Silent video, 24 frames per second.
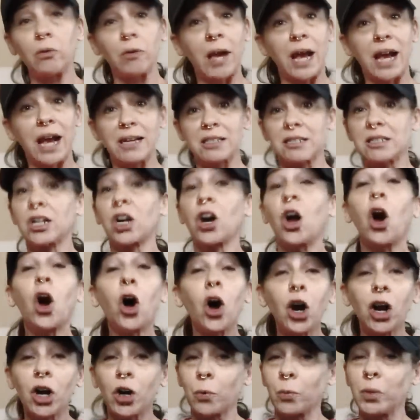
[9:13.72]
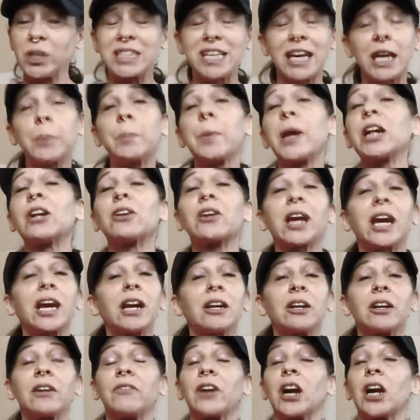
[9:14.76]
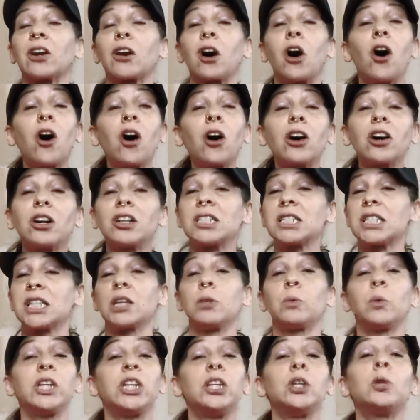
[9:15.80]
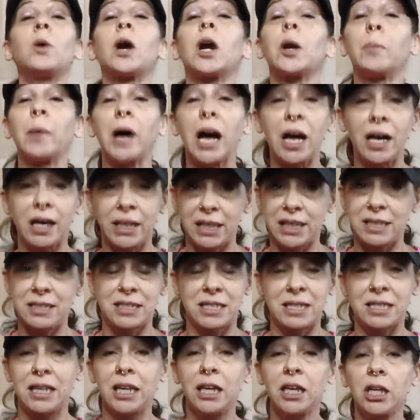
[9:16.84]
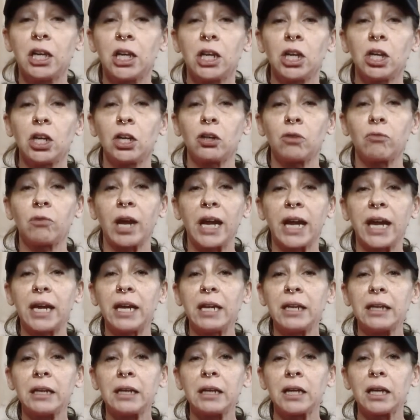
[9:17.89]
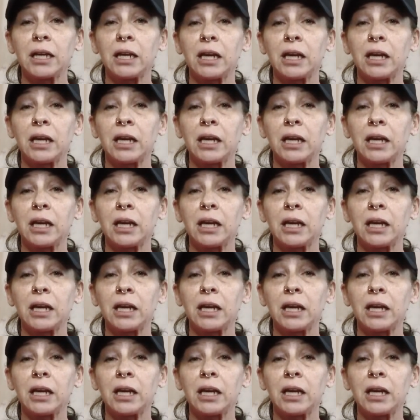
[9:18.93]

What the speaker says: as a car. We take better care of our cars than we do our bodies, right?